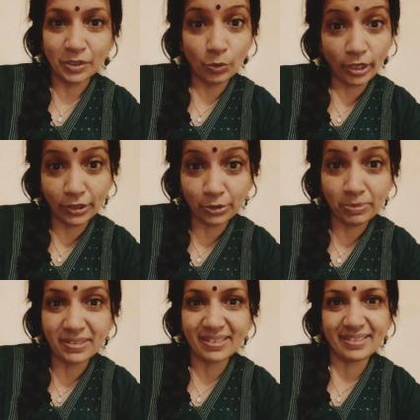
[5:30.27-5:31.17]
Why did you
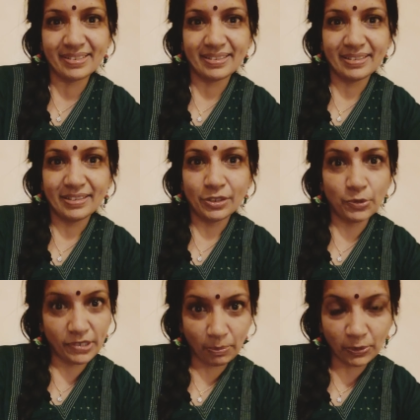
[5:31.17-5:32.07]
miss?
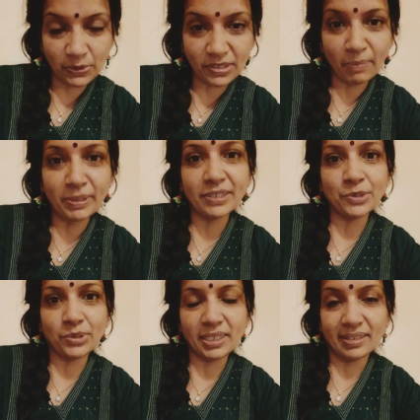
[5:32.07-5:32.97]
You're supposed to submit it
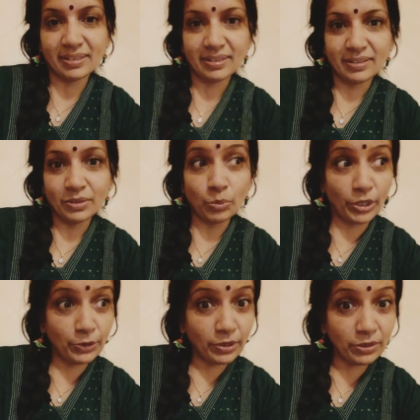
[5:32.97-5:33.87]
today. Why
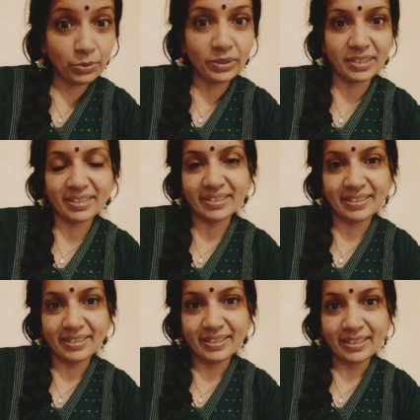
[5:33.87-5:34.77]
you didn't do it?
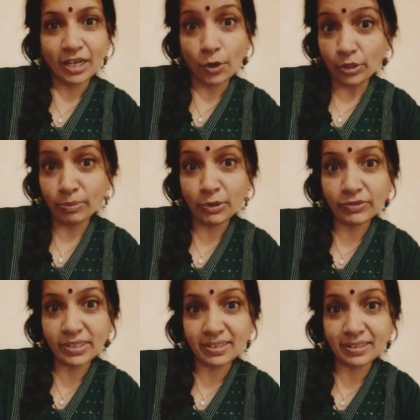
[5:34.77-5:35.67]
How come you
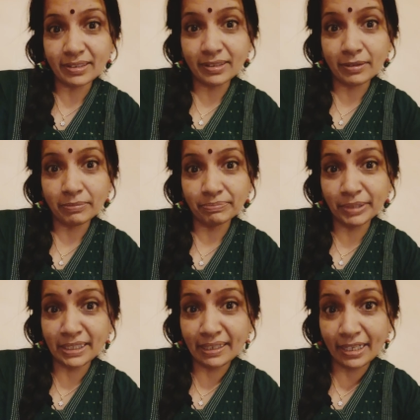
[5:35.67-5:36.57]
have just
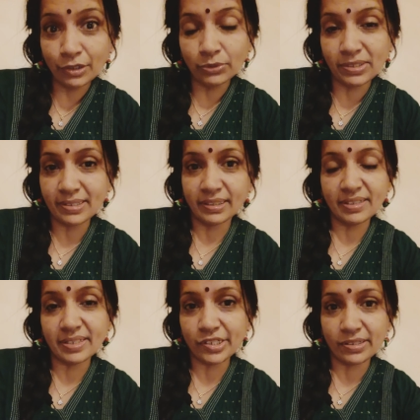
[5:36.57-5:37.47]
been late to the
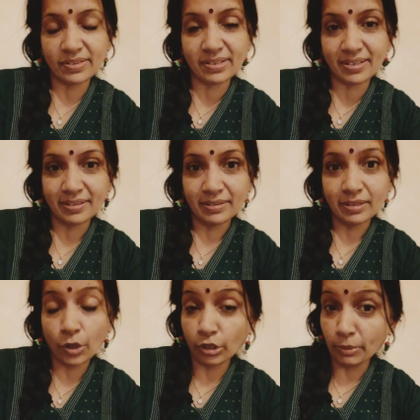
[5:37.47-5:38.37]
certain sessions?
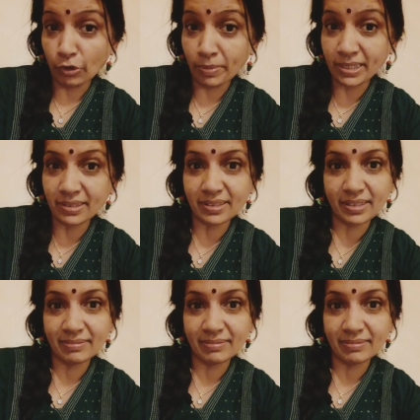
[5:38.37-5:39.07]
How come you have missed it?